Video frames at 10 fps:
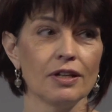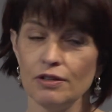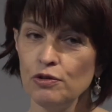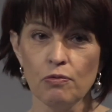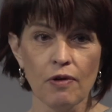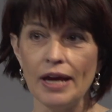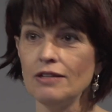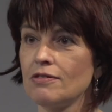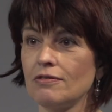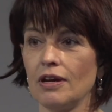You
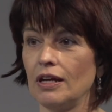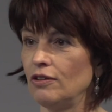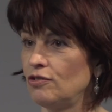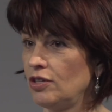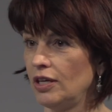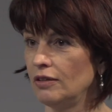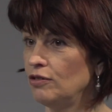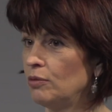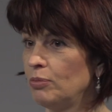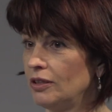waste energy in
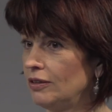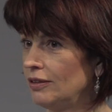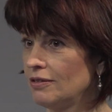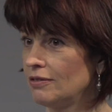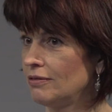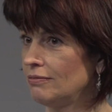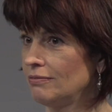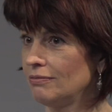your buildings.